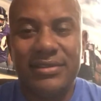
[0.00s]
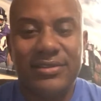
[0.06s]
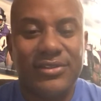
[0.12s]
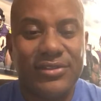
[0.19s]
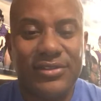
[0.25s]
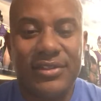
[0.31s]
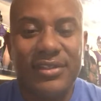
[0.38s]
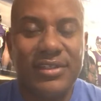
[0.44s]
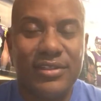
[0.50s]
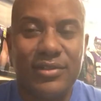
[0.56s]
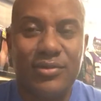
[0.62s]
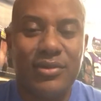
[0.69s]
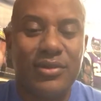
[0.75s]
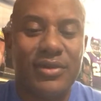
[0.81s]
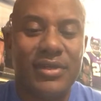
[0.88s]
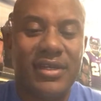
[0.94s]
just to get the
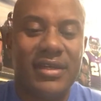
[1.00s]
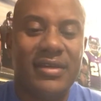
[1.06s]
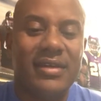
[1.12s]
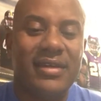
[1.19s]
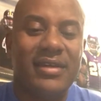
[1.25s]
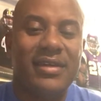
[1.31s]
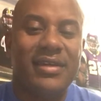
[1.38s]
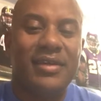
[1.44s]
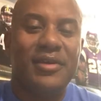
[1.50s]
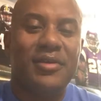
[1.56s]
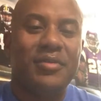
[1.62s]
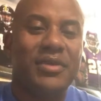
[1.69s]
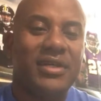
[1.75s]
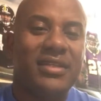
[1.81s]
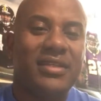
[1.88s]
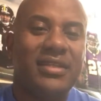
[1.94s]
word out.
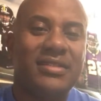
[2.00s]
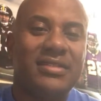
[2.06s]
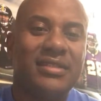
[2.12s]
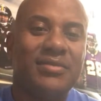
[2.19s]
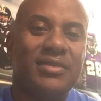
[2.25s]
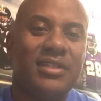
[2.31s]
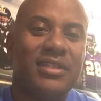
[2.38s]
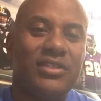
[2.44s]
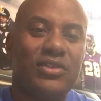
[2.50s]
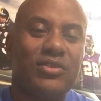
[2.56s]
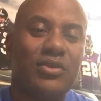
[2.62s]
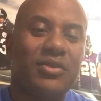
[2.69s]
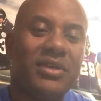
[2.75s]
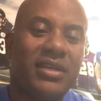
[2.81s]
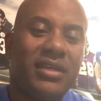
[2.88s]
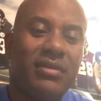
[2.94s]
But that's something that you
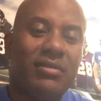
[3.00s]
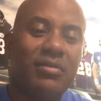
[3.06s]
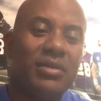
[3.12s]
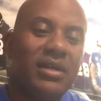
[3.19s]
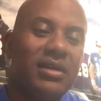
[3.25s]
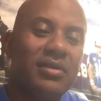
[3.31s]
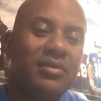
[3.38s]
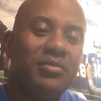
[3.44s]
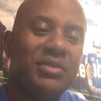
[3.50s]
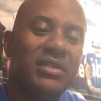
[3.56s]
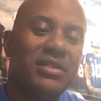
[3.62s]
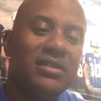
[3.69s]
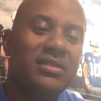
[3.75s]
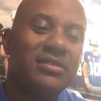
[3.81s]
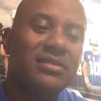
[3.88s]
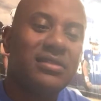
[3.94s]
don't hear about
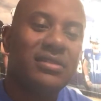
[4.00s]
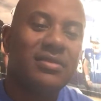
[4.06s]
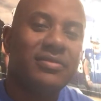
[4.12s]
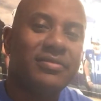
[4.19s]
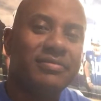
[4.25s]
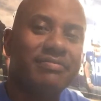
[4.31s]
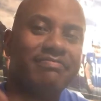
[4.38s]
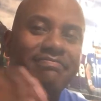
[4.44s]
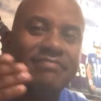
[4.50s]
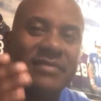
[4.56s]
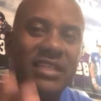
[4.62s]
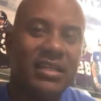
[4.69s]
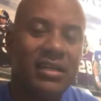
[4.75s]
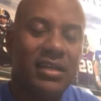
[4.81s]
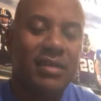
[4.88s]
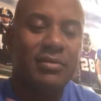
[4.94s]
because of
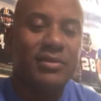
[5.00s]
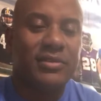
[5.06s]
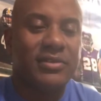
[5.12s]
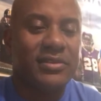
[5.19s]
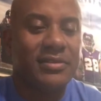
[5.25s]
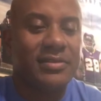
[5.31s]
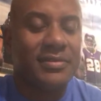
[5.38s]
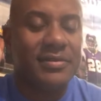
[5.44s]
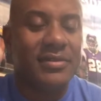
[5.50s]
commerce.